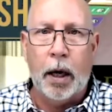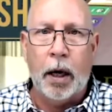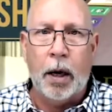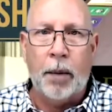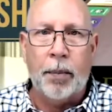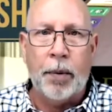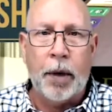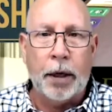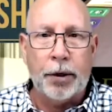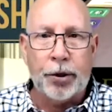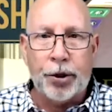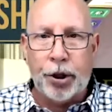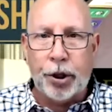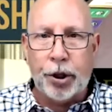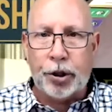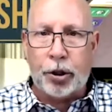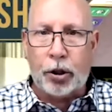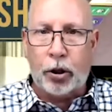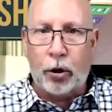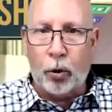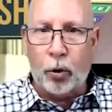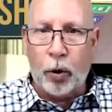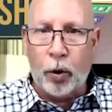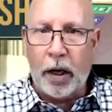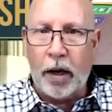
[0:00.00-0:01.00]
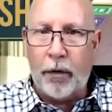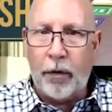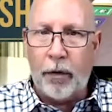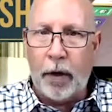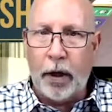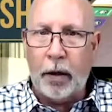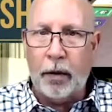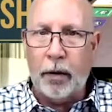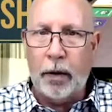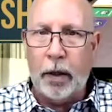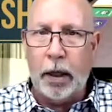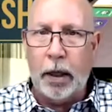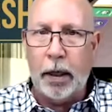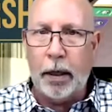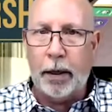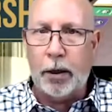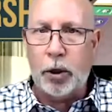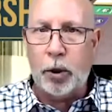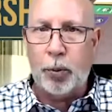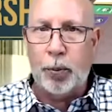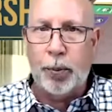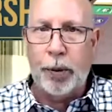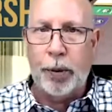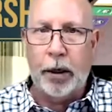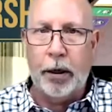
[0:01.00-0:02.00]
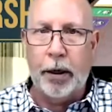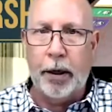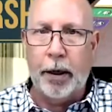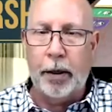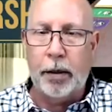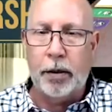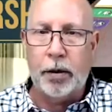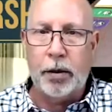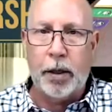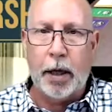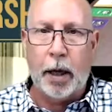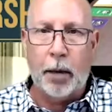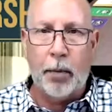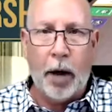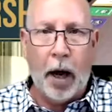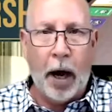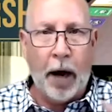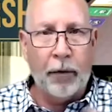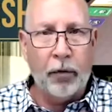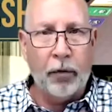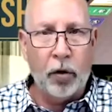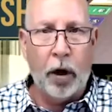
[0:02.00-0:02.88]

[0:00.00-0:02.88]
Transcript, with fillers: I'm not just grieving the experience that I've